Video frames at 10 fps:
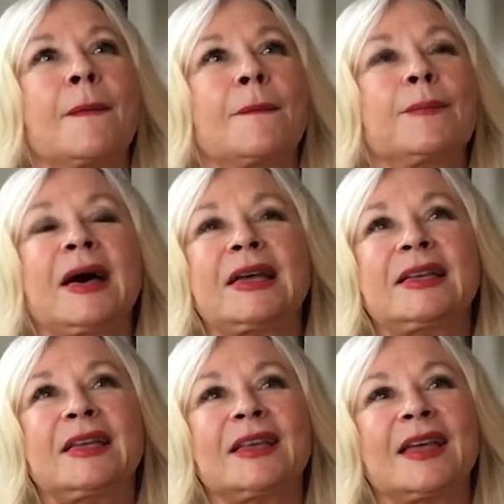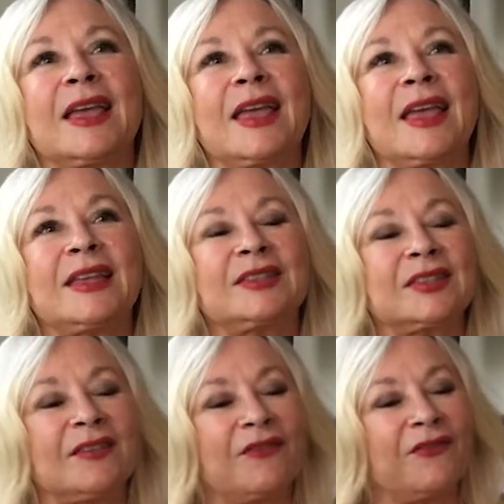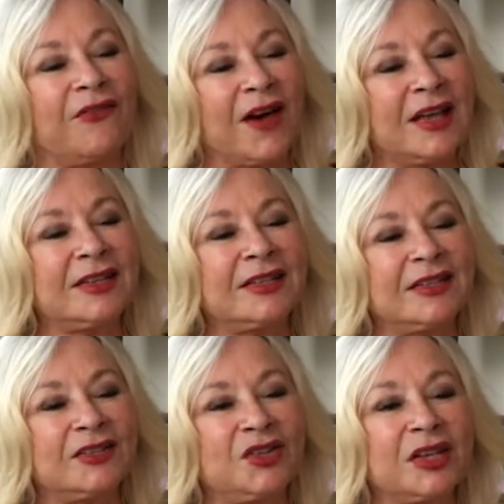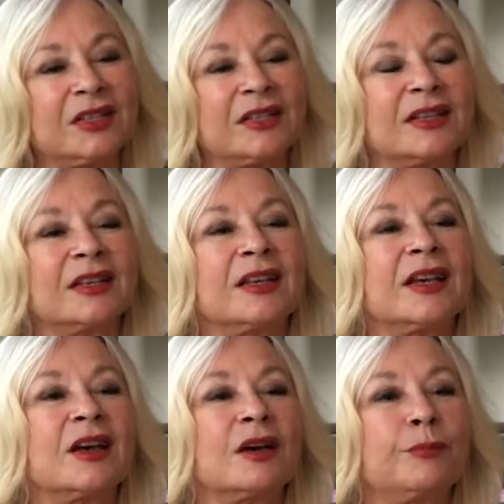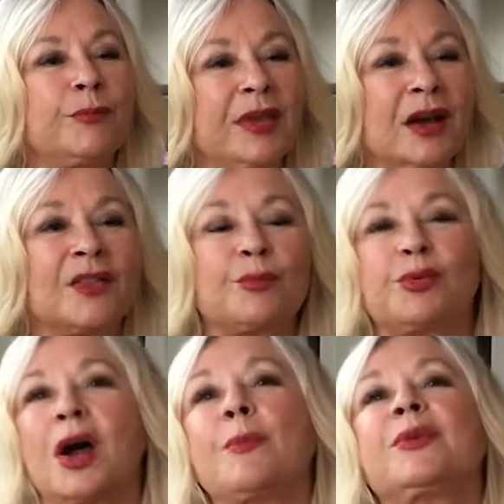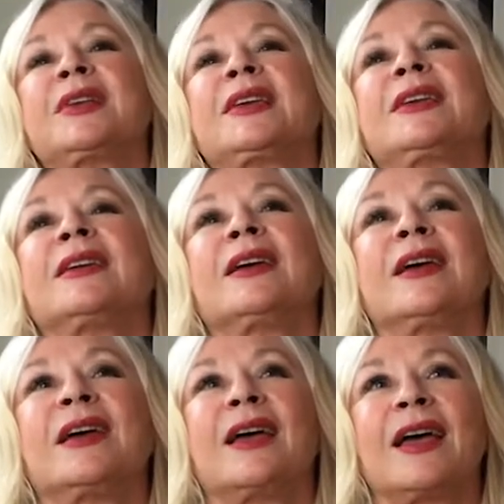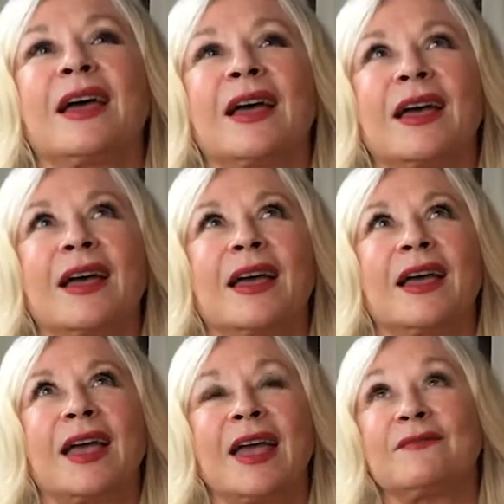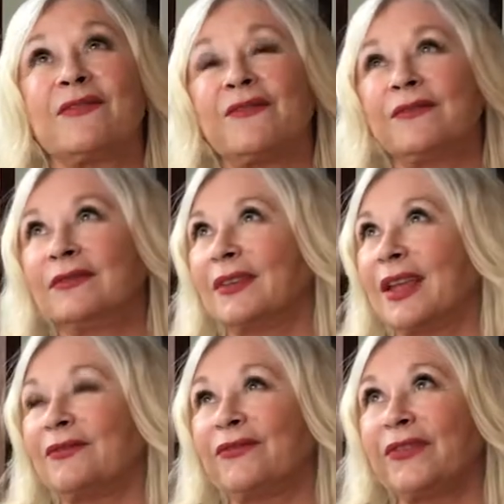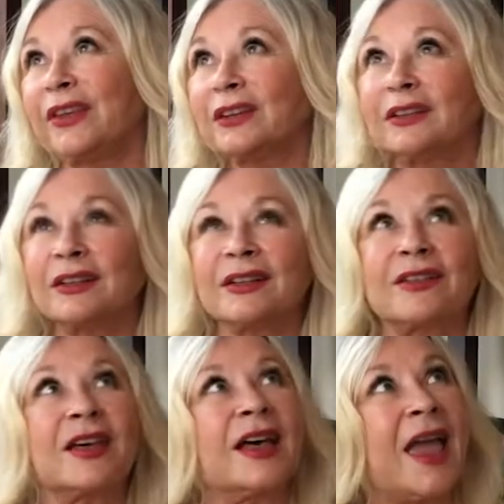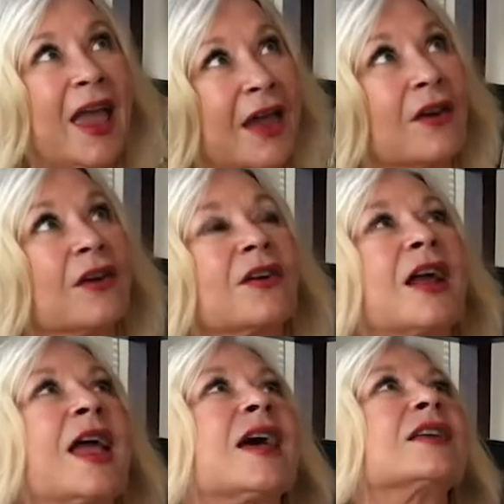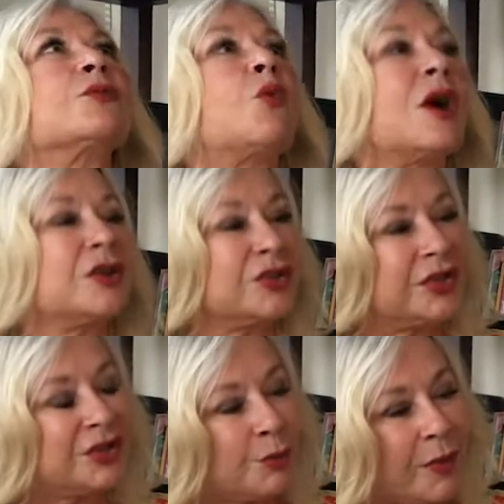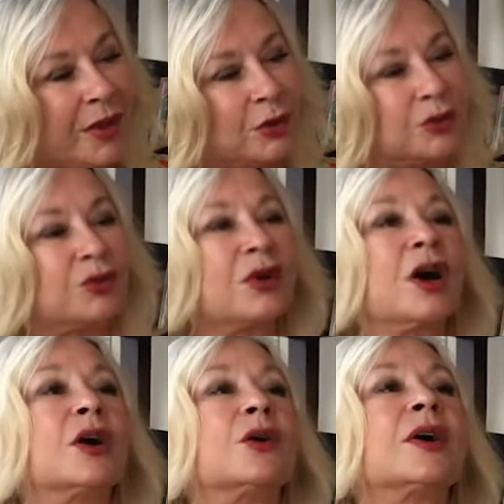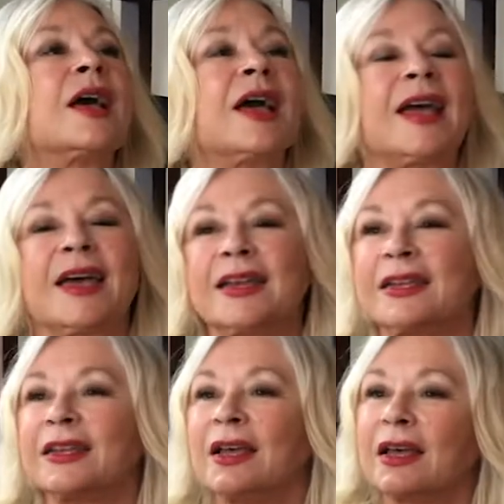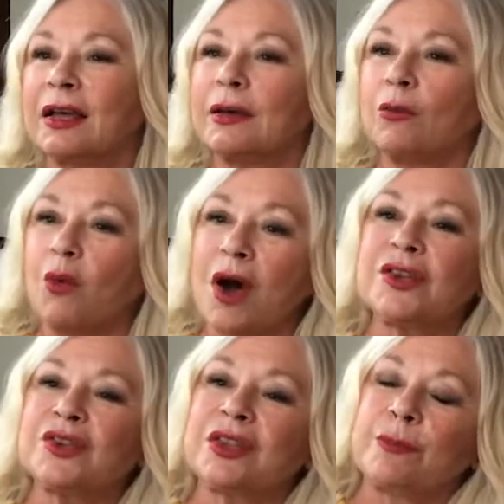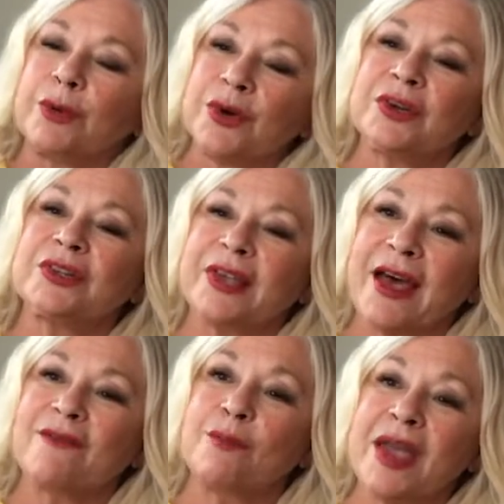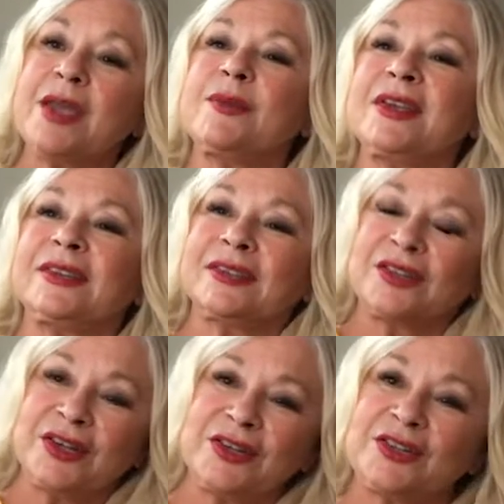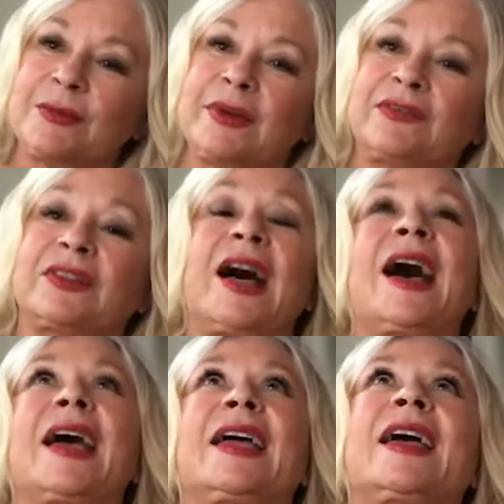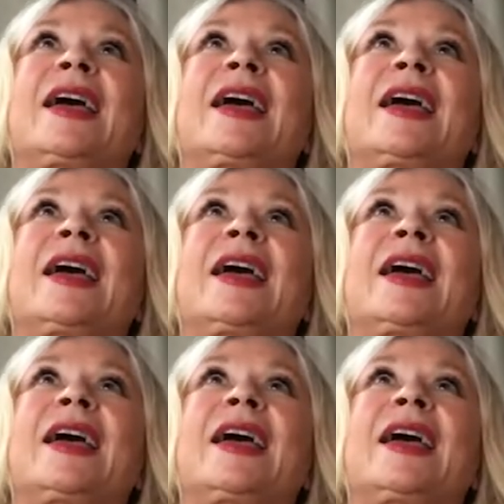But it's fun to just be on the property and feel the air and watch the tomatoes grow and watch the birds have babies and teach them to fly.